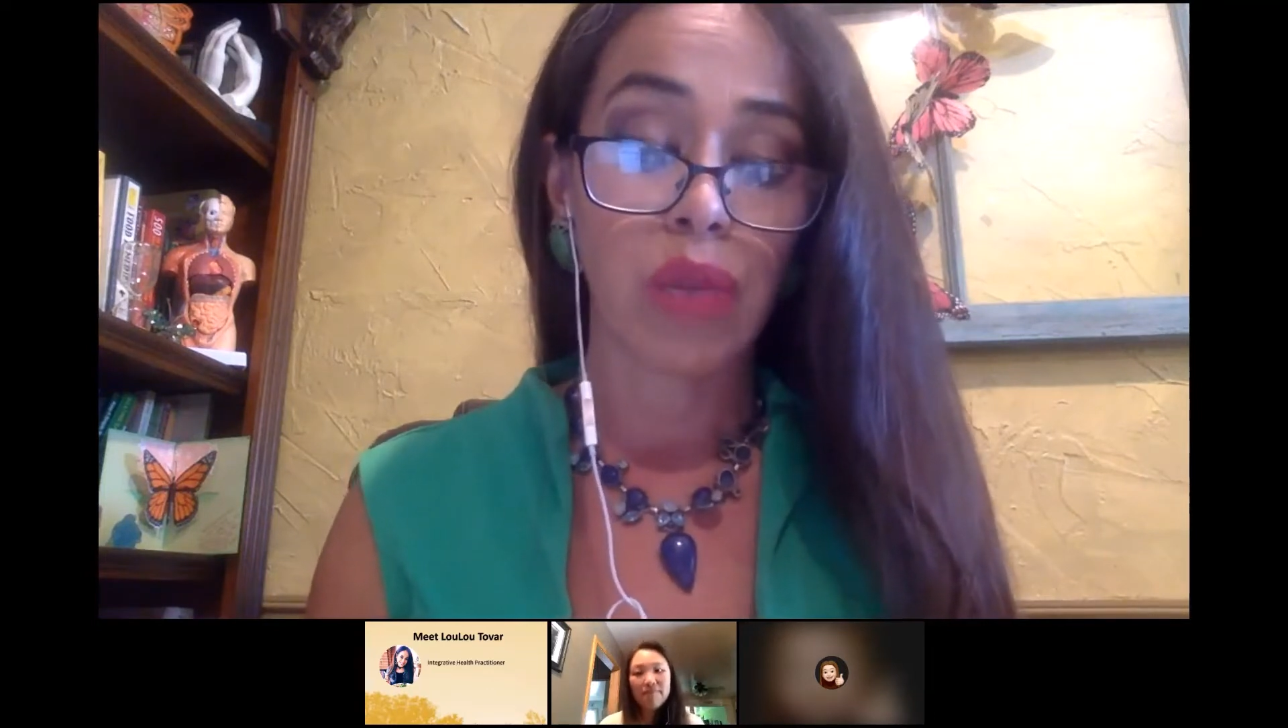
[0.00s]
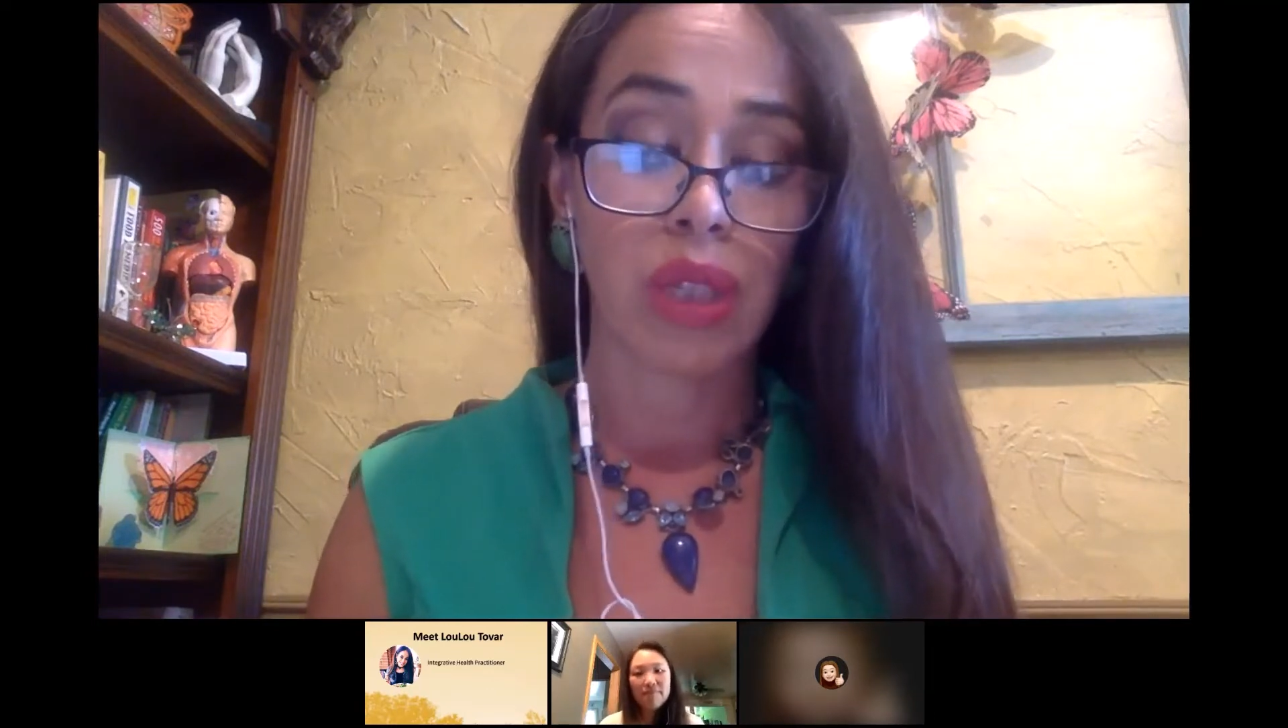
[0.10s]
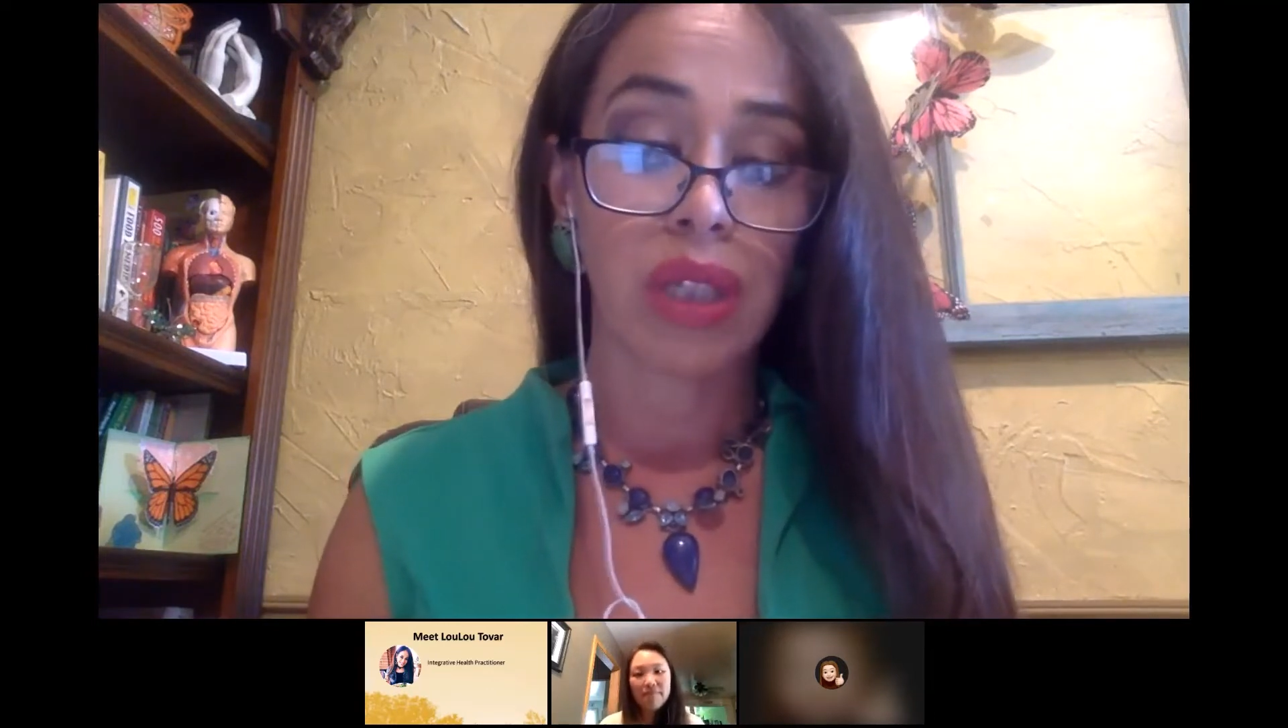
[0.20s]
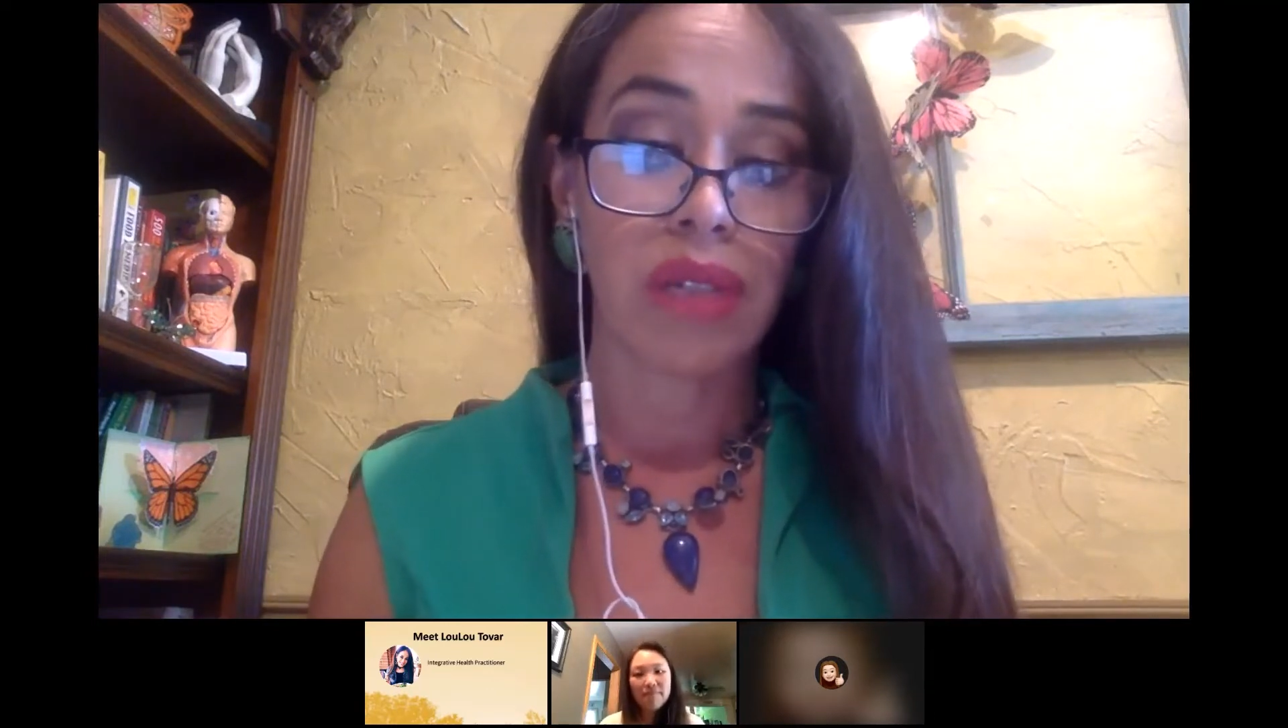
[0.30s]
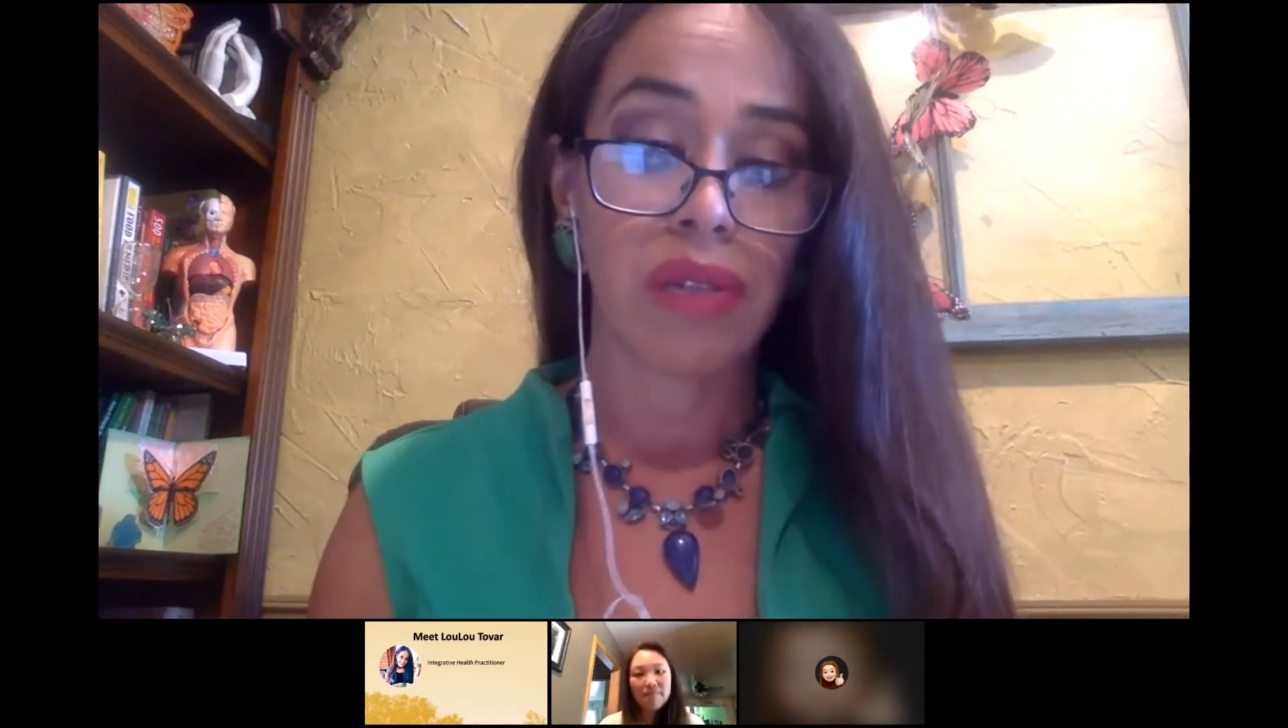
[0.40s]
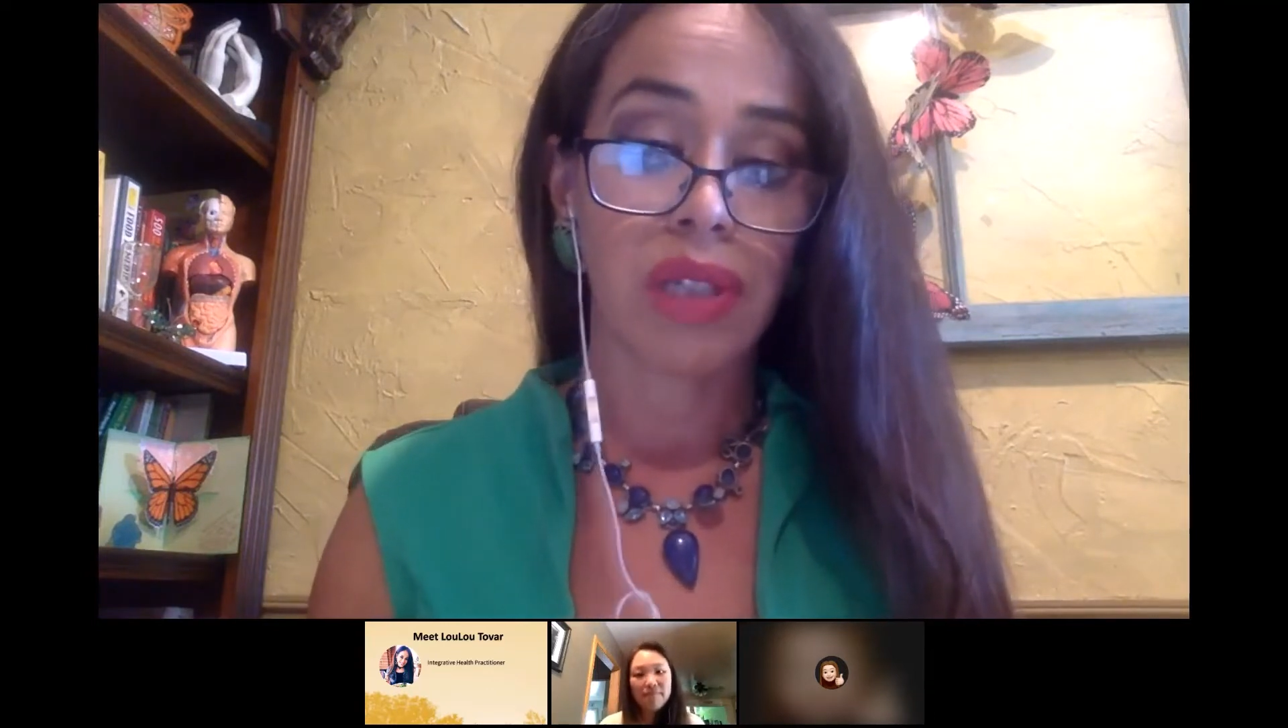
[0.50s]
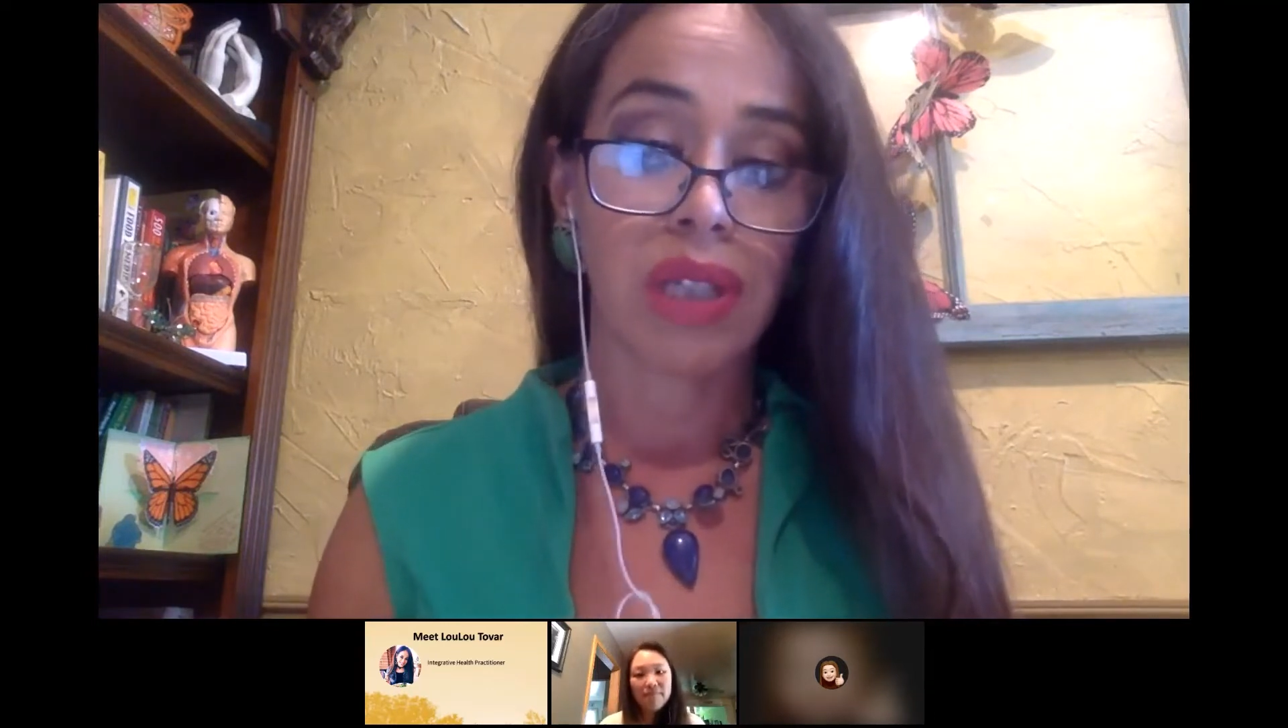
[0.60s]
what the difference